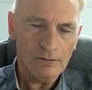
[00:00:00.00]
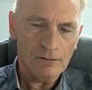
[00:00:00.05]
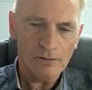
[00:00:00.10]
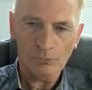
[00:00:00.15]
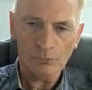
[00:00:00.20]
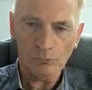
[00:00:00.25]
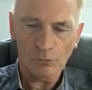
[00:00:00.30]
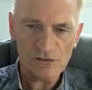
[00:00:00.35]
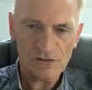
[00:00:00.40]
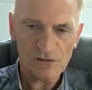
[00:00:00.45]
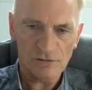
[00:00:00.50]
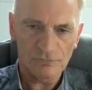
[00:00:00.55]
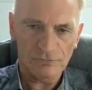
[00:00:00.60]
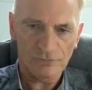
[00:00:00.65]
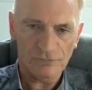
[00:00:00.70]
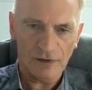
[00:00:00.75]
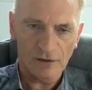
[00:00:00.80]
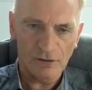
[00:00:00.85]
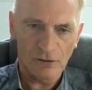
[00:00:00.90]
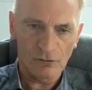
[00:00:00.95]
There wasn't
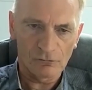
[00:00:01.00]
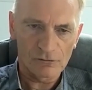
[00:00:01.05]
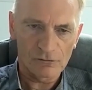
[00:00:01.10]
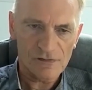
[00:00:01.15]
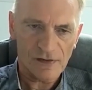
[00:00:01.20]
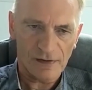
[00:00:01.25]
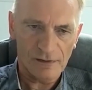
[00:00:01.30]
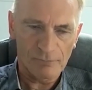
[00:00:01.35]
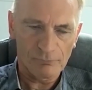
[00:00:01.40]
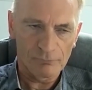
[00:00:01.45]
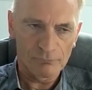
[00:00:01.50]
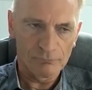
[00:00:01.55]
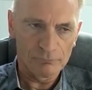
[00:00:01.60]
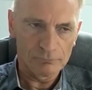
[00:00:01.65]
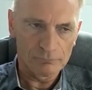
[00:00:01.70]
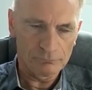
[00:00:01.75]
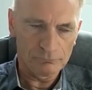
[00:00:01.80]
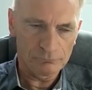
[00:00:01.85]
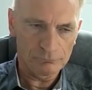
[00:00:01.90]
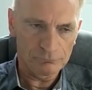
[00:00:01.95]
for a long time
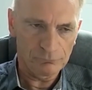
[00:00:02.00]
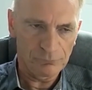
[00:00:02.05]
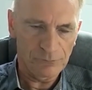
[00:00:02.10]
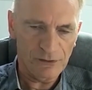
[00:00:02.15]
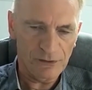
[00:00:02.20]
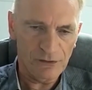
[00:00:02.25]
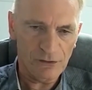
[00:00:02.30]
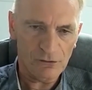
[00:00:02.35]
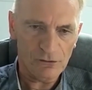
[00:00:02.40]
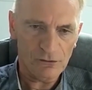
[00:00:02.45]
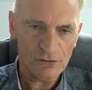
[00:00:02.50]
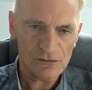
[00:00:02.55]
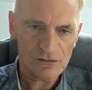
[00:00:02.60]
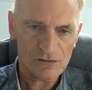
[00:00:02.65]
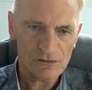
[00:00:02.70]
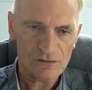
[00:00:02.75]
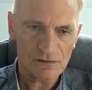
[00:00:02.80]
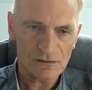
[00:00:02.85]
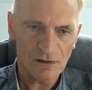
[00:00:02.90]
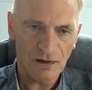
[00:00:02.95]

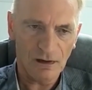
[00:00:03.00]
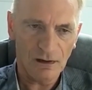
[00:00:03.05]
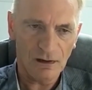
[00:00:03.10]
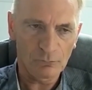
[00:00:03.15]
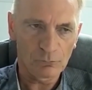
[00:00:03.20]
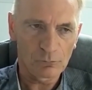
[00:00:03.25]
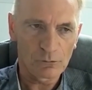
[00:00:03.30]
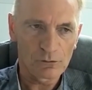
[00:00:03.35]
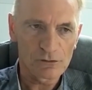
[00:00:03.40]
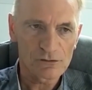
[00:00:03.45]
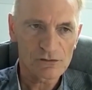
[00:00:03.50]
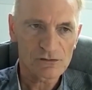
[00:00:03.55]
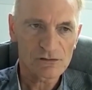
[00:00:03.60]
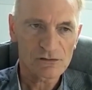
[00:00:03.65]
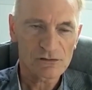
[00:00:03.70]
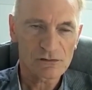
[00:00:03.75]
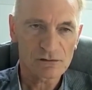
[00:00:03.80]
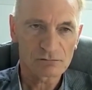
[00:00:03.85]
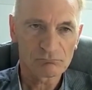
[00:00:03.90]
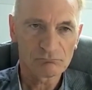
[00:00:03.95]
because I
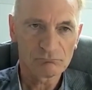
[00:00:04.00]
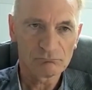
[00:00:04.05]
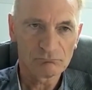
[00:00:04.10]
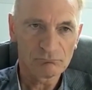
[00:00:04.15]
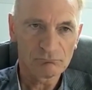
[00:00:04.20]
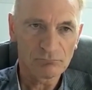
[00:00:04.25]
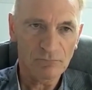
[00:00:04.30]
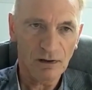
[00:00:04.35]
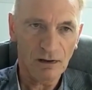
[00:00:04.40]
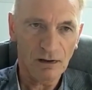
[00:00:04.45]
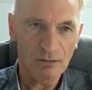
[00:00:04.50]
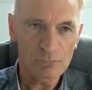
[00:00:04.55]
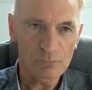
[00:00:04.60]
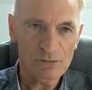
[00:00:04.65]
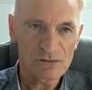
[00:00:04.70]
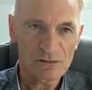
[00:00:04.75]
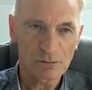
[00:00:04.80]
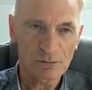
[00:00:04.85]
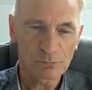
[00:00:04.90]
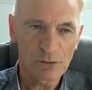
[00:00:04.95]
was
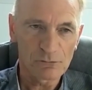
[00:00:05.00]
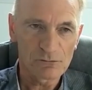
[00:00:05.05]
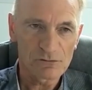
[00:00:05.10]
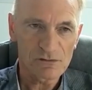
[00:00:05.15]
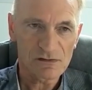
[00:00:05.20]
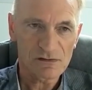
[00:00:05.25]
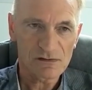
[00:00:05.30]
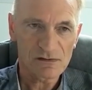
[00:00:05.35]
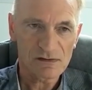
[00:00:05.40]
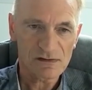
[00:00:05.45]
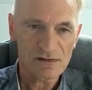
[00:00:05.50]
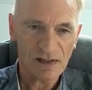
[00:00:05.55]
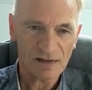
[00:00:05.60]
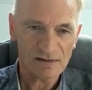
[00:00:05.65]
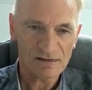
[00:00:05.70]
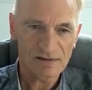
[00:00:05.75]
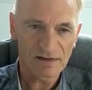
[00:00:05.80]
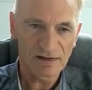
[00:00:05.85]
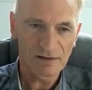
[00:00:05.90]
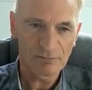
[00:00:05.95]
about
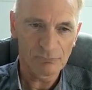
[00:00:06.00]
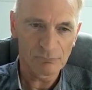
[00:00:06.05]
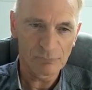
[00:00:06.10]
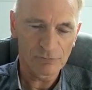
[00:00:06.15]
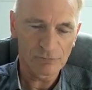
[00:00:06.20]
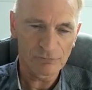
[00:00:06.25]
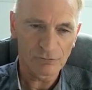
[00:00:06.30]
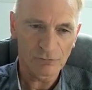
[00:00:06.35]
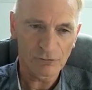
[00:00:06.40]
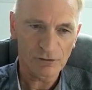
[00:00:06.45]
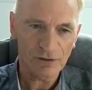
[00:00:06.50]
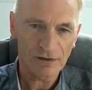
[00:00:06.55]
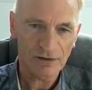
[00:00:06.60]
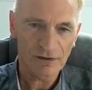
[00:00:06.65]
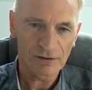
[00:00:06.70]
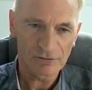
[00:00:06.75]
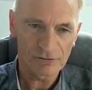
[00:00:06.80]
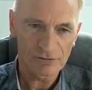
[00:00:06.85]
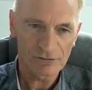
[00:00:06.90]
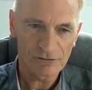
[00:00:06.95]
16 before I
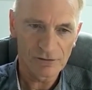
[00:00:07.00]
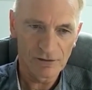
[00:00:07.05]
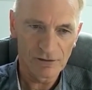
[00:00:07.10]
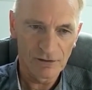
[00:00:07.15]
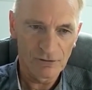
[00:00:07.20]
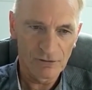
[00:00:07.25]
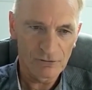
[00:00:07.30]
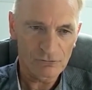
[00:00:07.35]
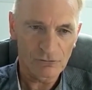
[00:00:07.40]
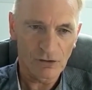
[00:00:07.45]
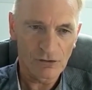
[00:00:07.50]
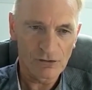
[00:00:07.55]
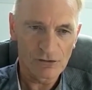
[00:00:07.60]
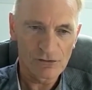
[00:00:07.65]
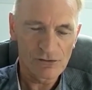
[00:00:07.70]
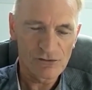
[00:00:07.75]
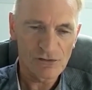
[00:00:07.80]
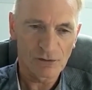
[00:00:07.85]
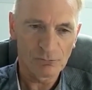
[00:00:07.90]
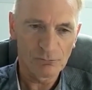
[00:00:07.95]
could run
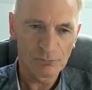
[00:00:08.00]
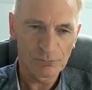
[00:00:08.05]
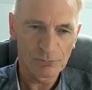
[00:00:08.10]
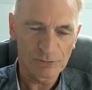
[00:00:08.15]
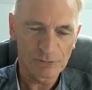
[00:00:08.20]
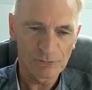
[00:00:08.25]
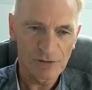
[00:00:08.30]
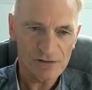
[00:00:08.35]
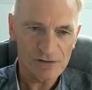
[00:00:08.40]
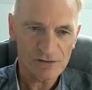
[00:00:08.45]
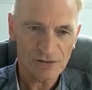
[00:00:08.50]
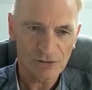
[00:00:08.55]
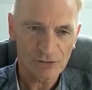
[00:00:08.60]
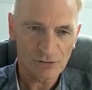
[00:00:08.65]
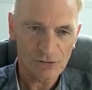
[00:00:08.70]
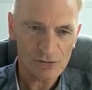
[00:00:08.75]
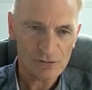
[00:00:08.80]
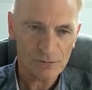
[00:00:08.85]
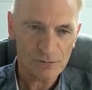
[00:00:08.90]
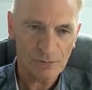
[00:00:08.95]
and jump and reach the
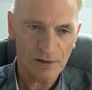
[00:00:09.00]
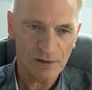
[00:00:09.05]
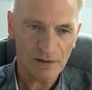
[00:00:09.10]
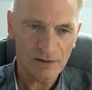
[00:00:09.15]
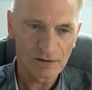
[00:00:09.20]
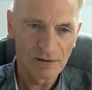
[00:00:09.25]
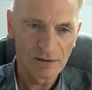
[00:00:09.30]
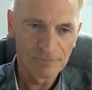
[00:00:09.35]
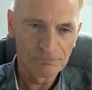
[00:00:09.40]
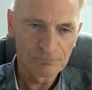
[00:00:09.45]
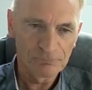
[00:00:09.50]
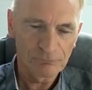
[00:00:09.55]
crossbar.